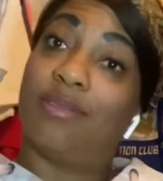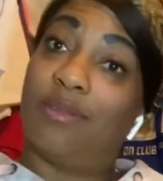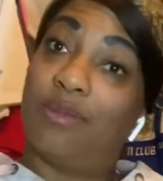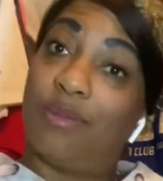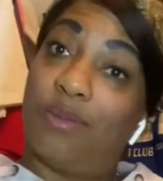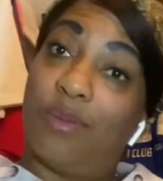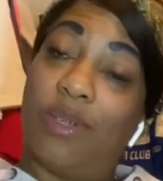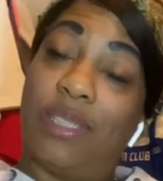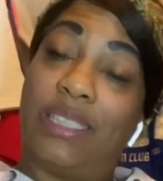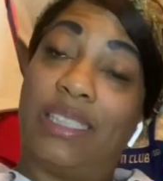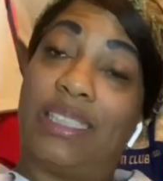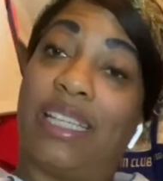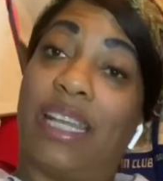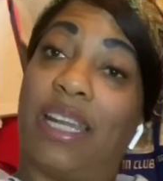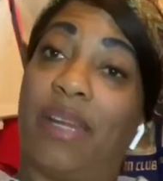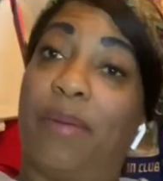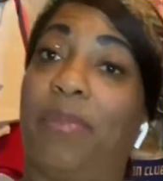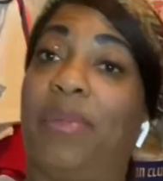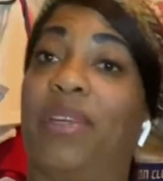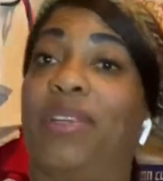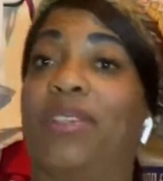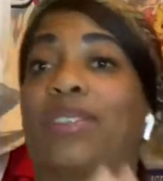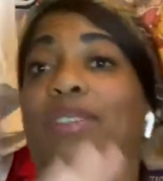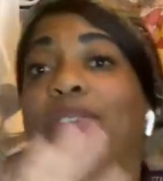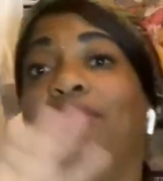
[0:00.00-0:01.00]
One set of
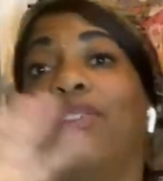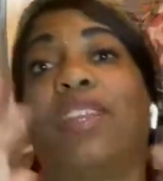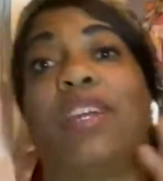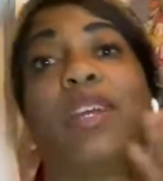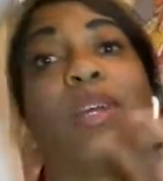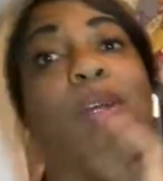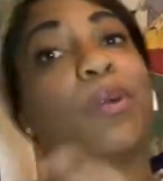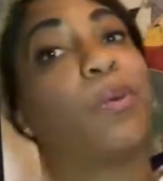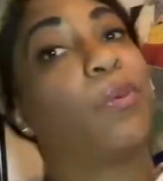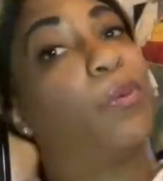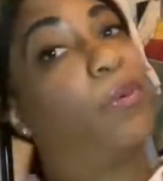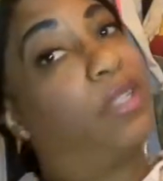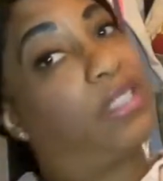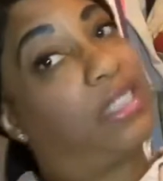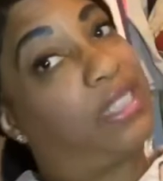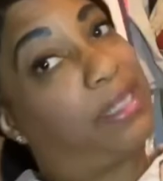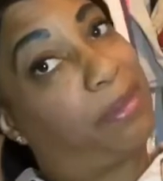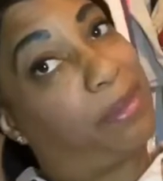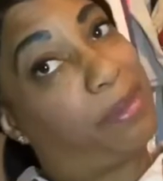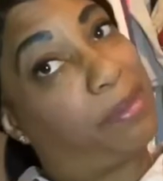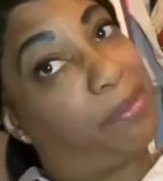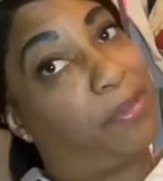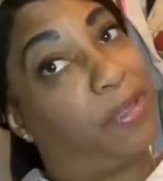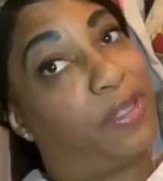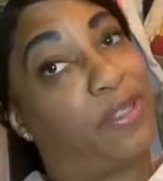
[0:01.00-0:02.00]
bills over there, one
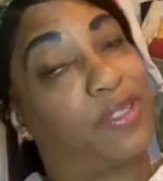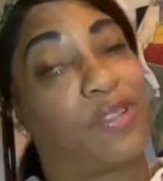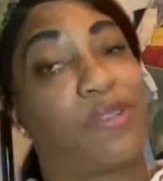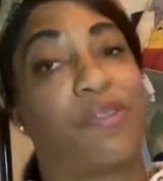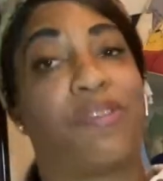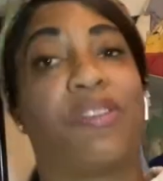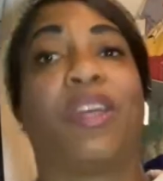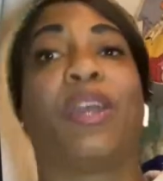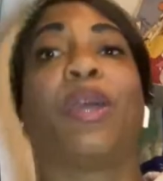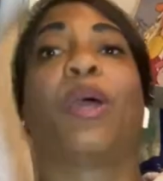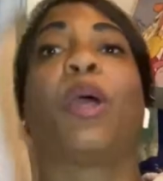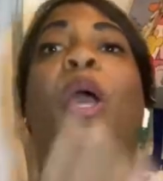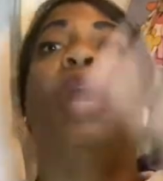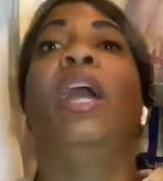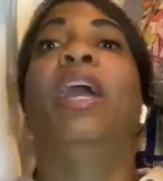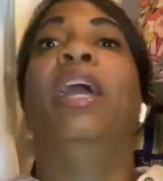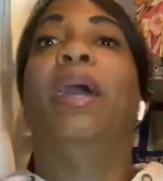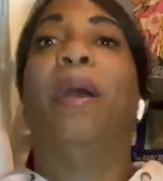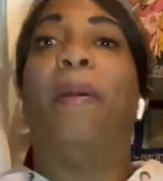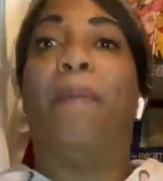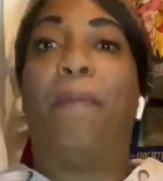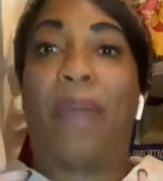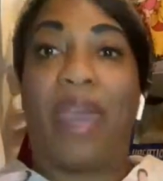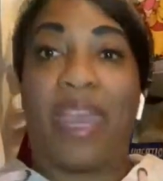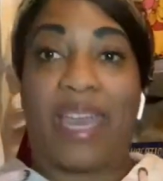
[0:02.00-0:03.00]
set of bills over there.
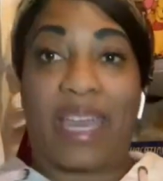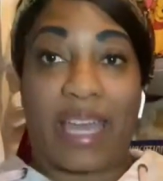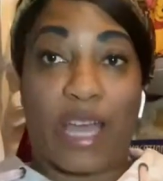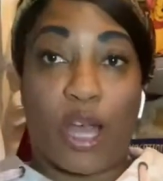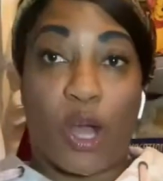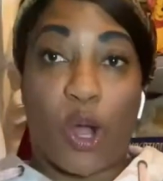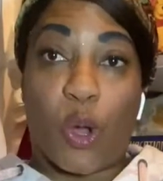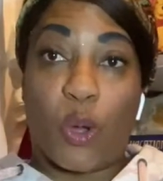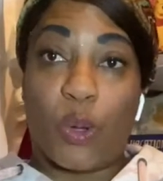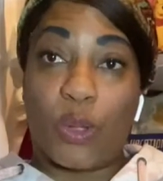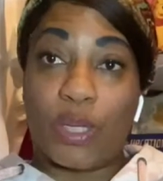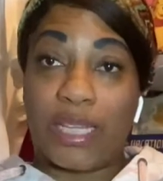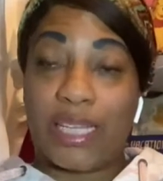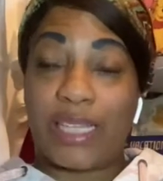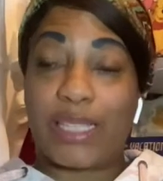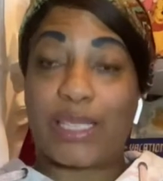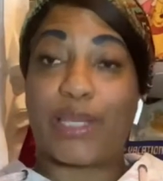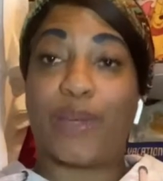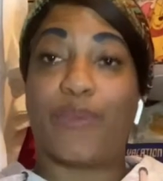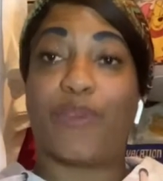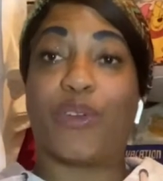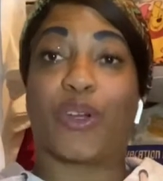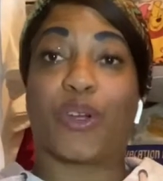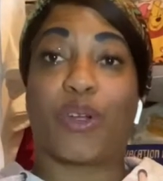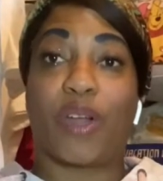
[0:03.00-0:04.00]
Make a whole list
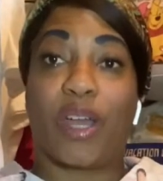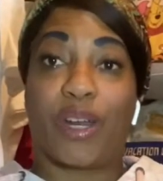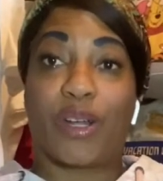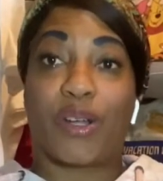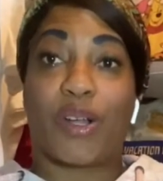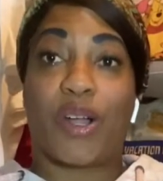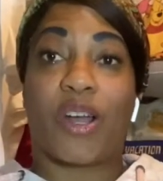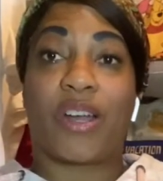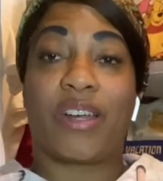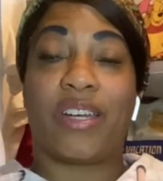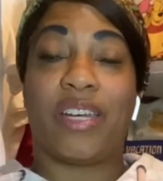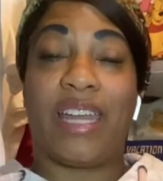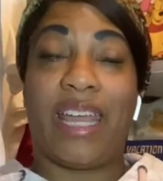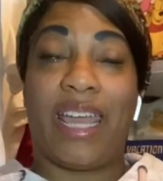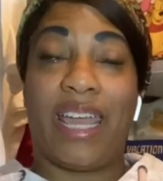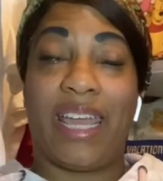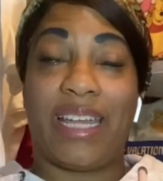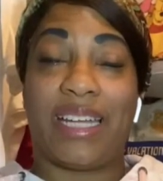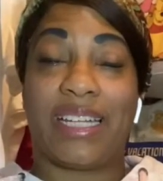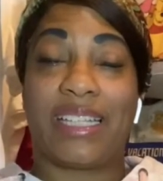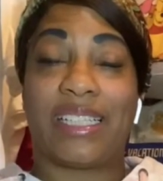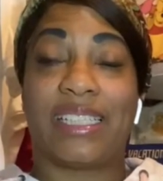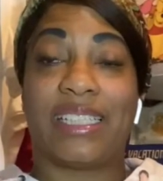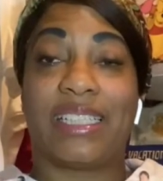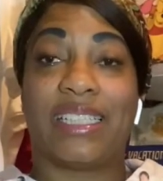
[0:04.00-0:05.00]
of your credit card
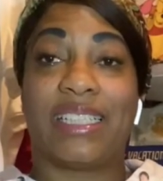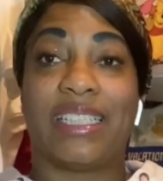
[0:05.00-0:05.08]
debt.